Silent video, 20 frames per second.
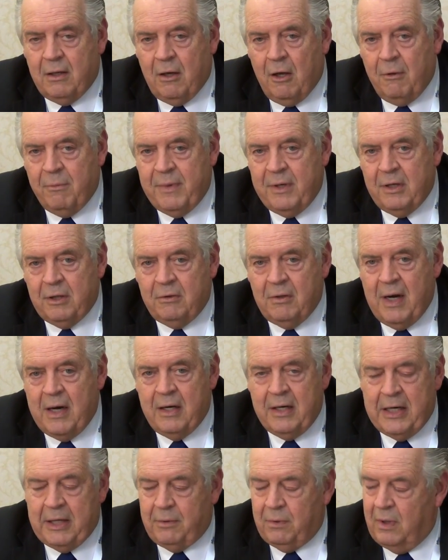all men are
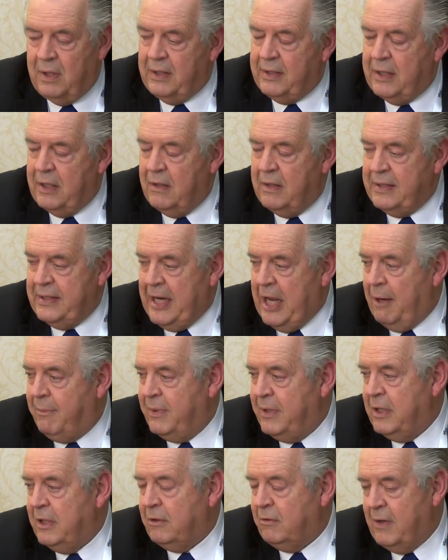created equal and they're
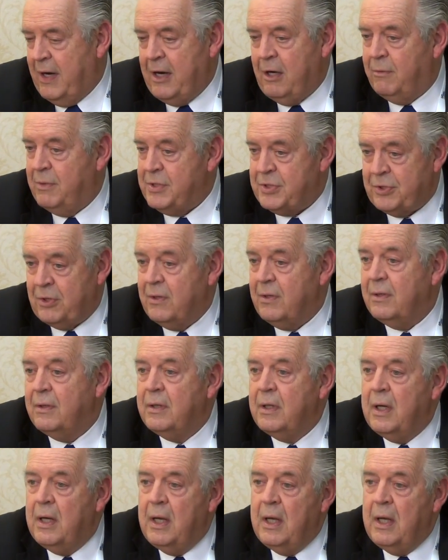endowed by their Creator with certain